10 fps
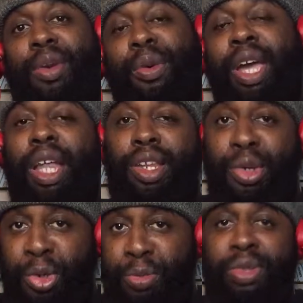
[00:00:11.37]
We got
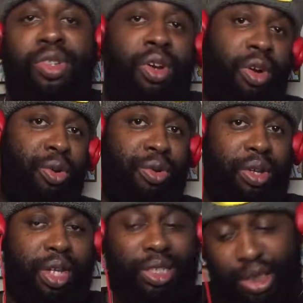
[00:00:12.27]
Doom Patrol.
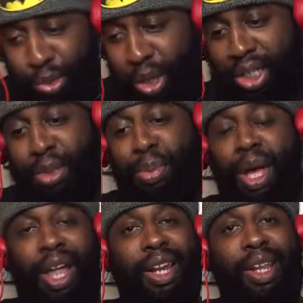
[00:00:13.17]
Just watched the
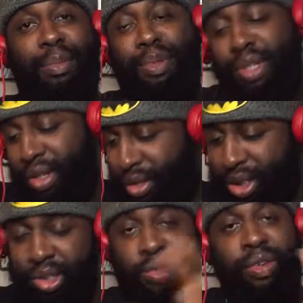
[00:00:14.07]
pilot episode.
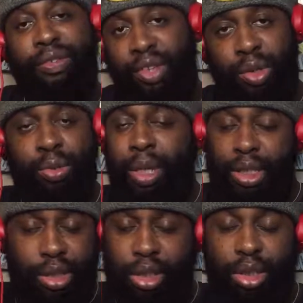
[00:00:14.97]
This is a review,
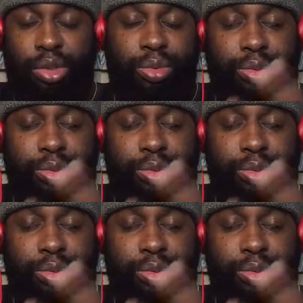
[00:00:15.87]
basically.